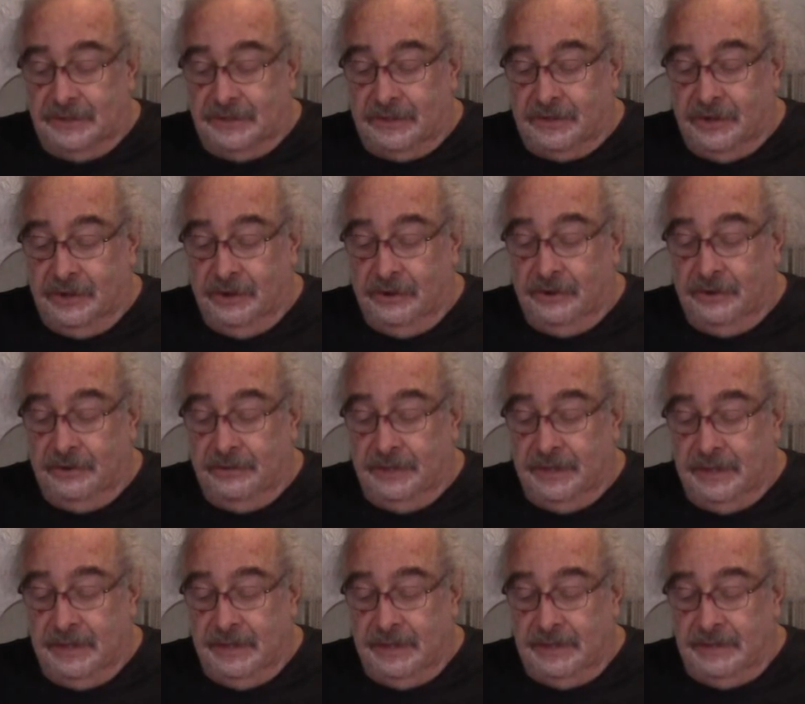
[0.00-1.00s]

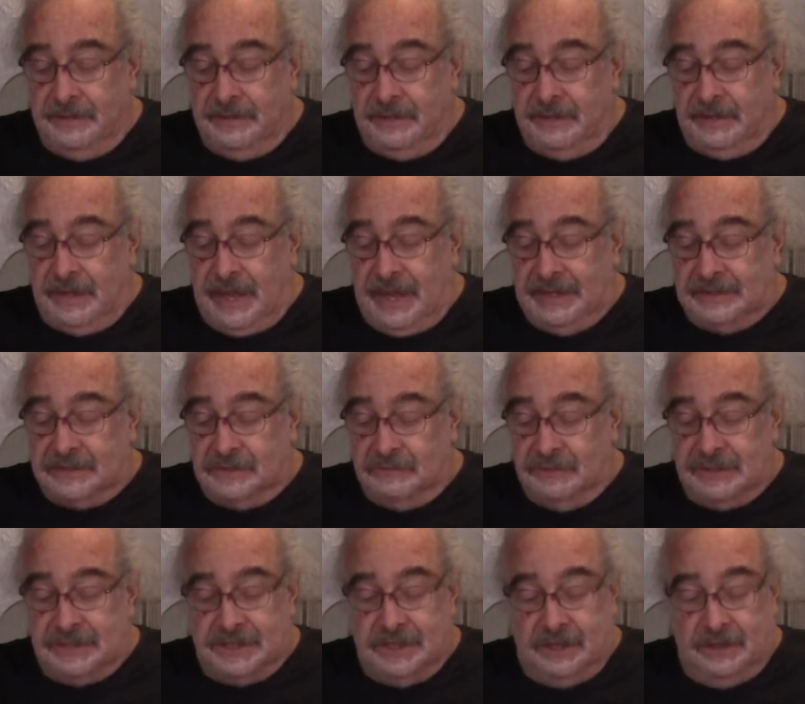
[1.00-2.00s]
incurred as a
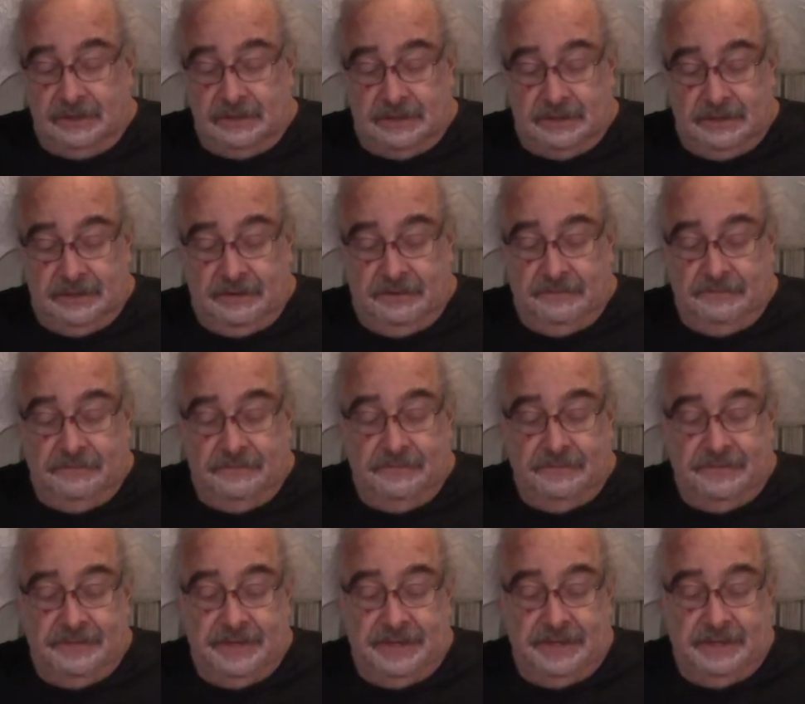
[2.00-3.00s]
result
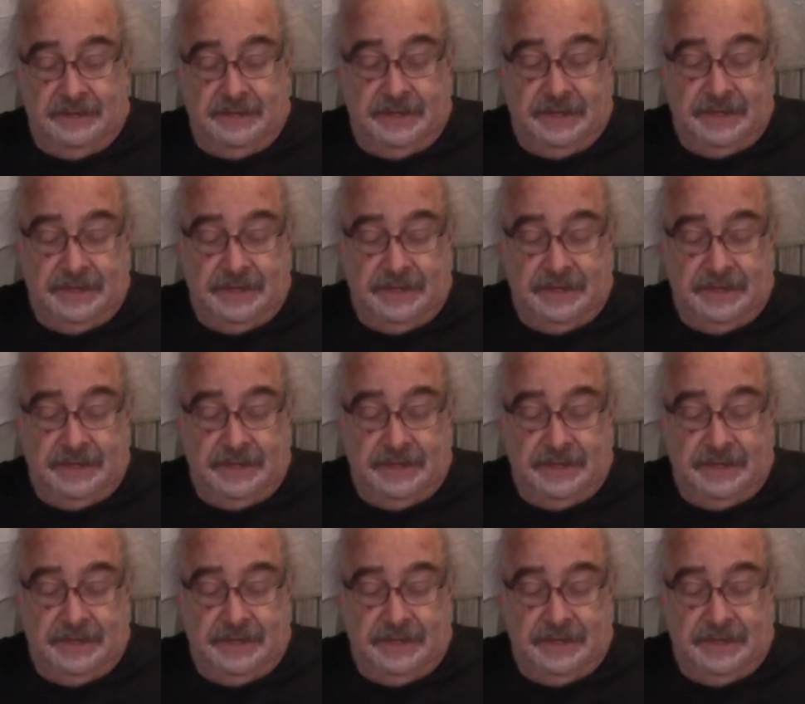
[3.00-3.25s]
of the